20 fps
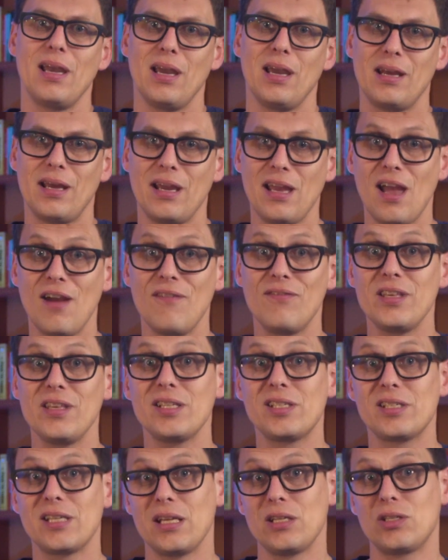and I have
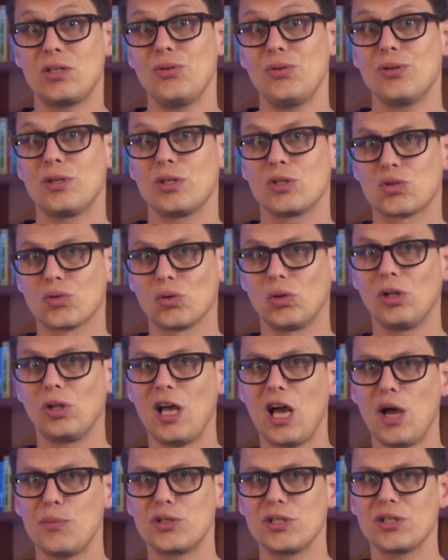these set to Control
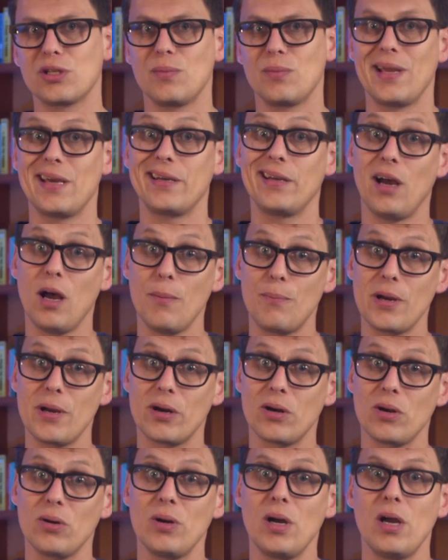Option Command up
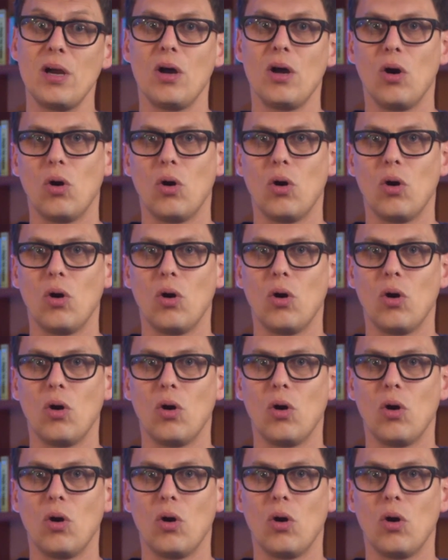arrow